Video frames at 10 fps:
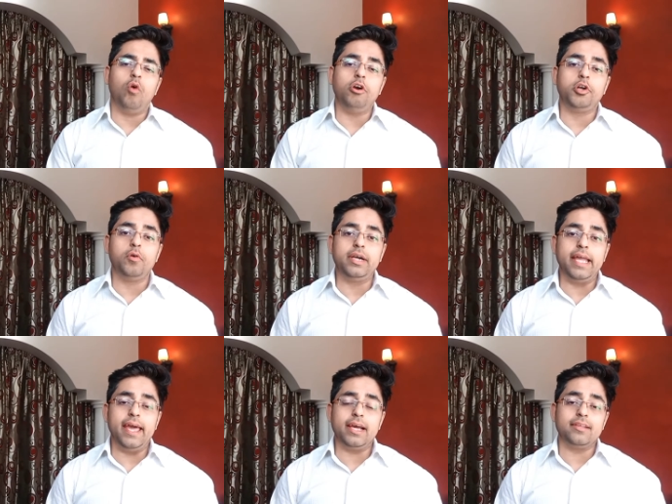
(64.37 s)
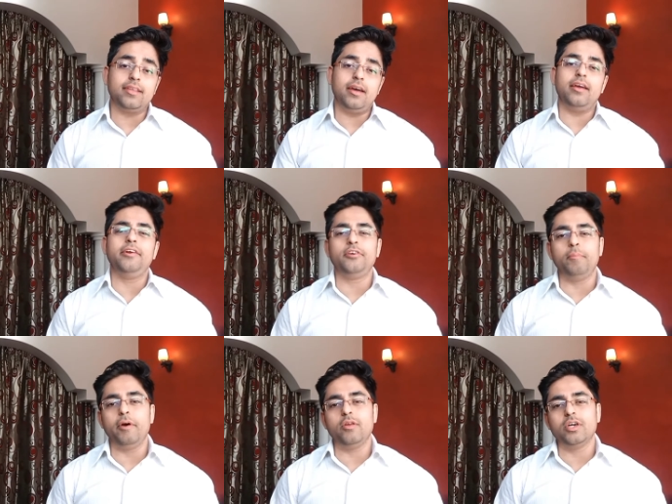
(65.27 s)
want to take the
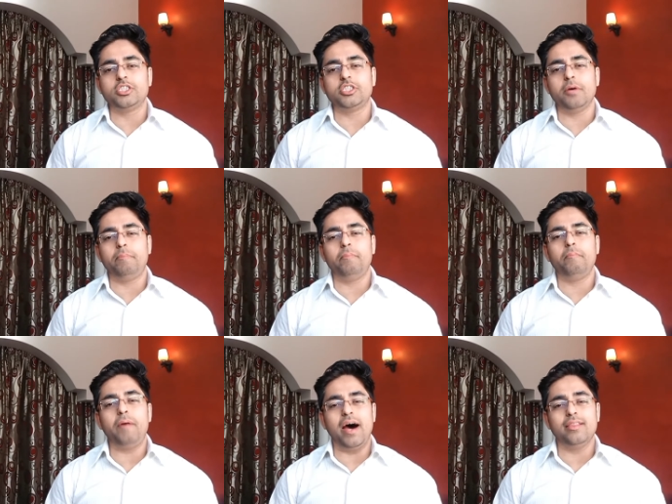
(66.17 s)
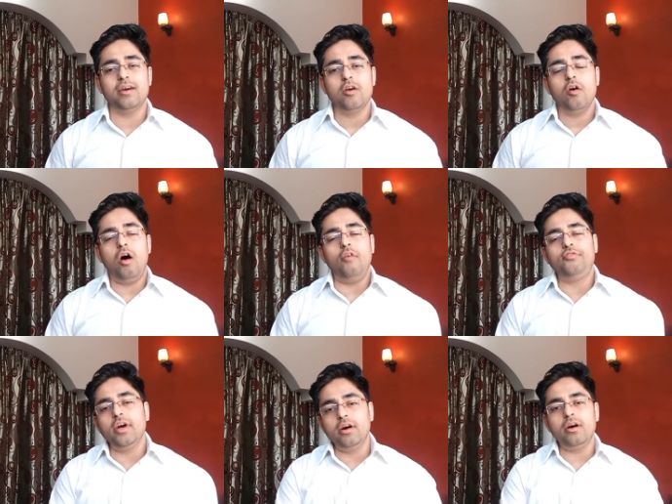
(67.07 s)
entrepreneurship path
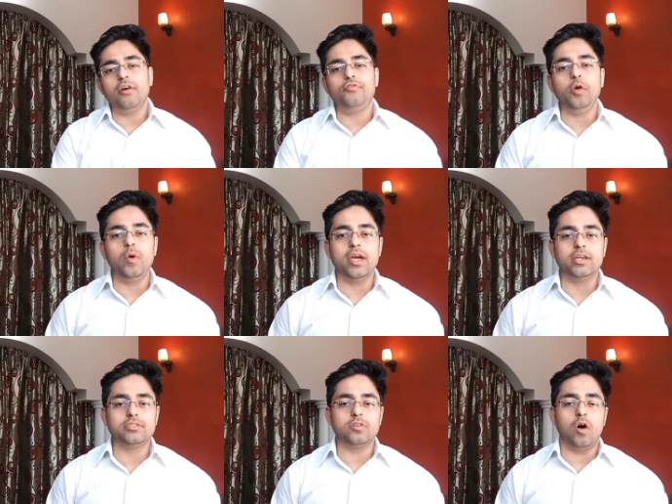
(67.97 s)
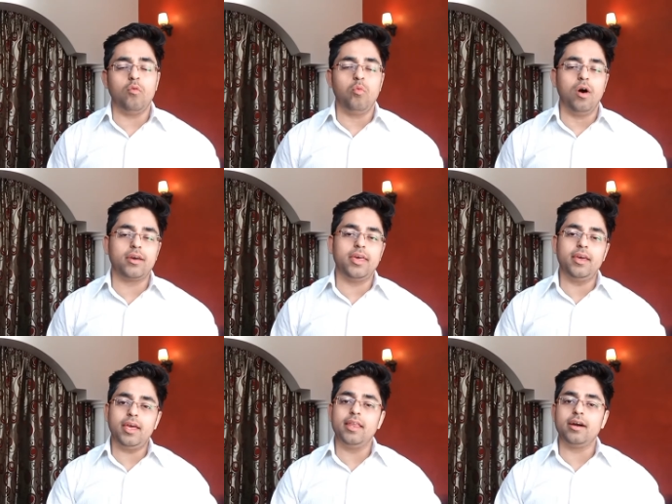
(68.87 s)
after a few years of
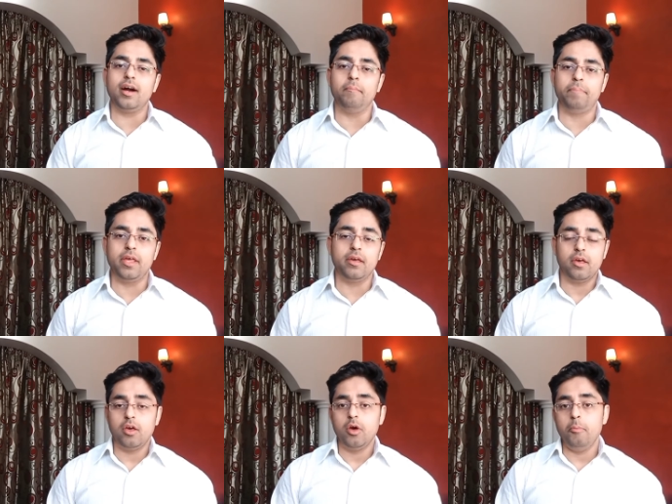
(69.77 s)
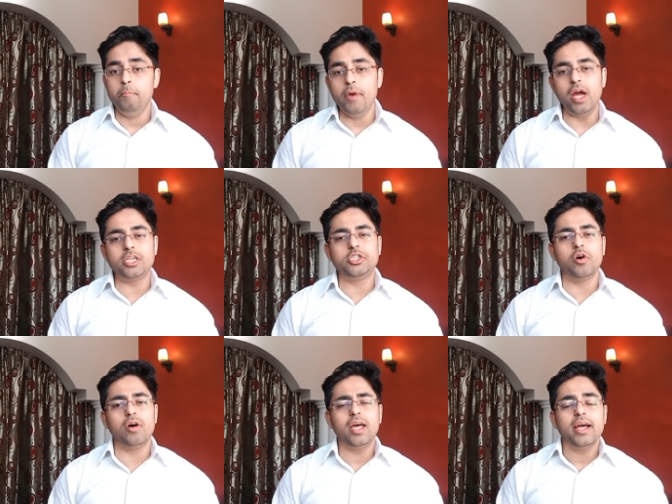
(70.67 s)
working in a company. Make
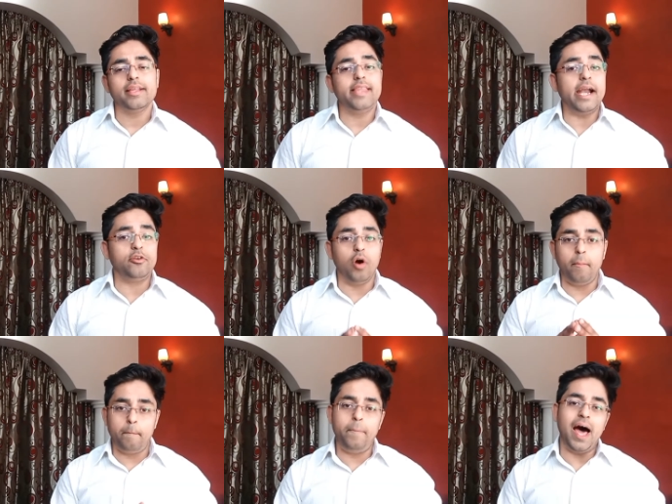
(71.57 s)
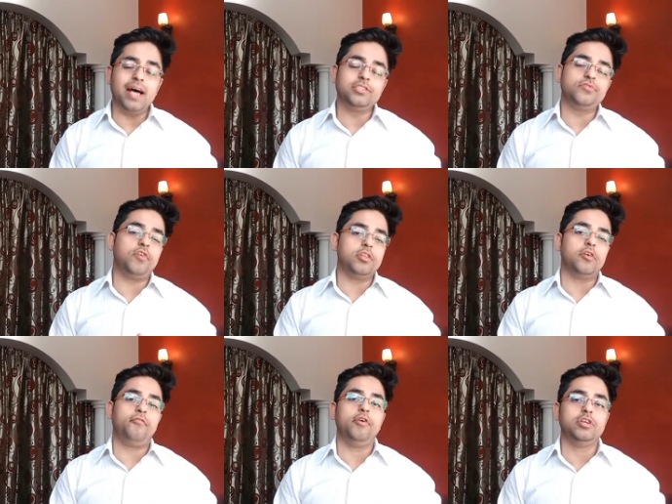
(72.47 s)
sure that your plans for
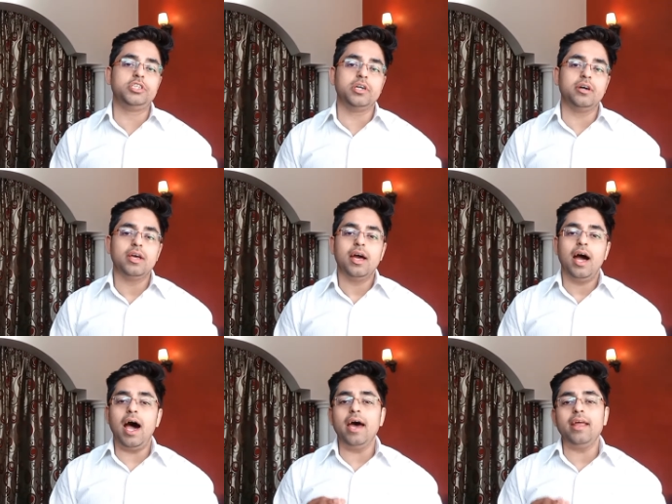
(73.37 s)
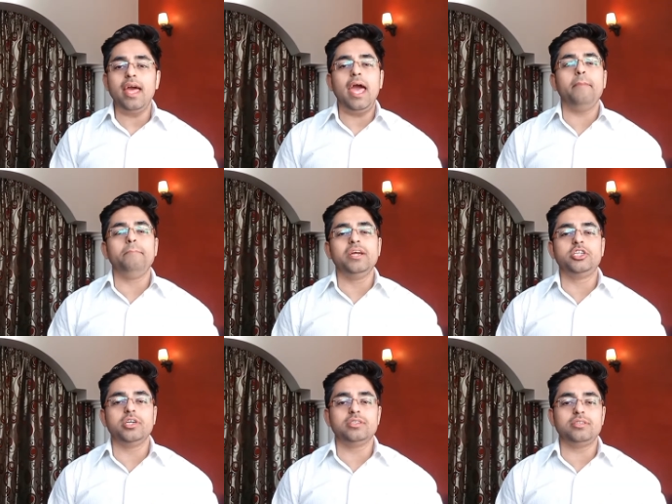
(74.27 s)
the future are
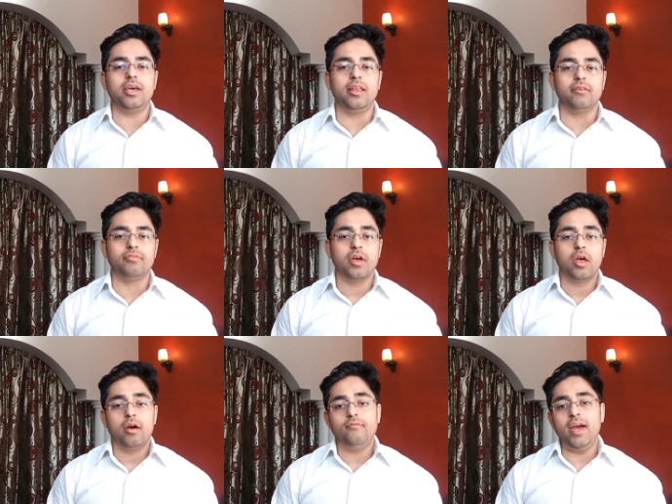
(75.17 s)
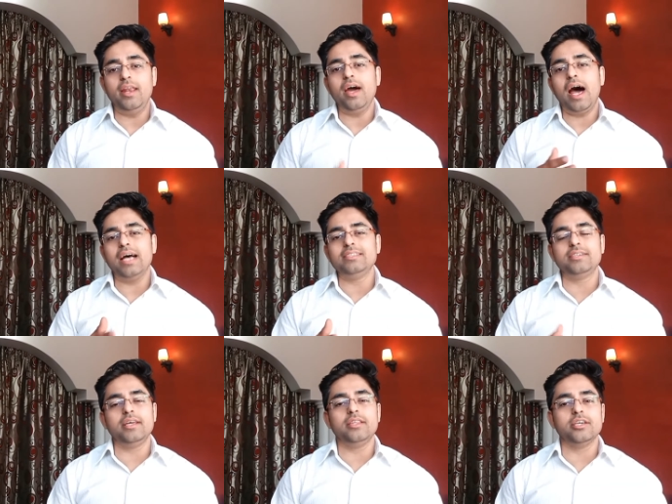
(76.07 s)
ambitious enough when
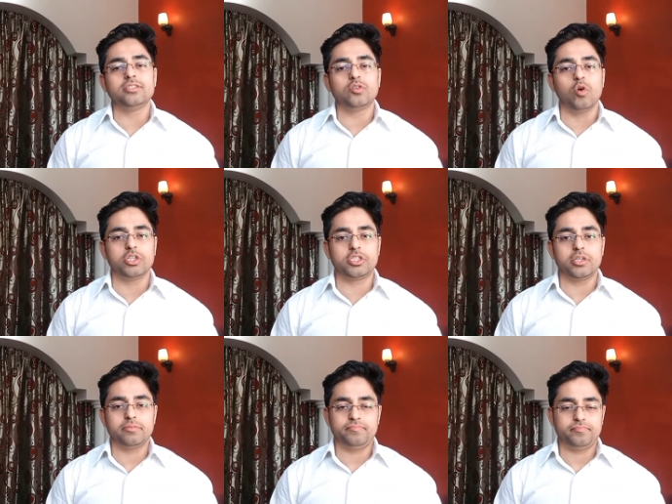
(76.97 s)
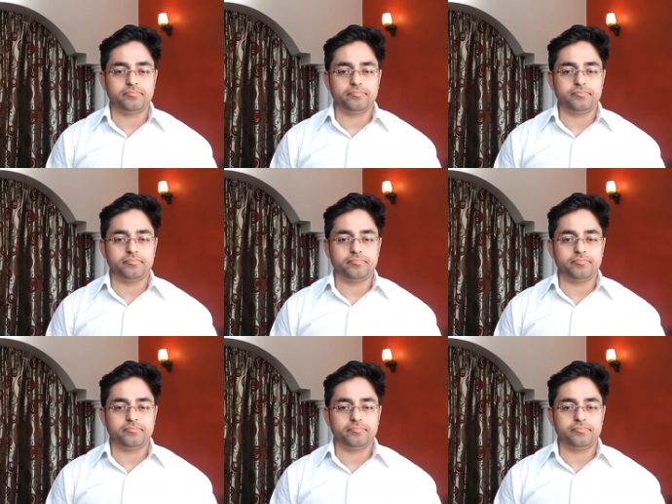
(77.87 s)
answering this question.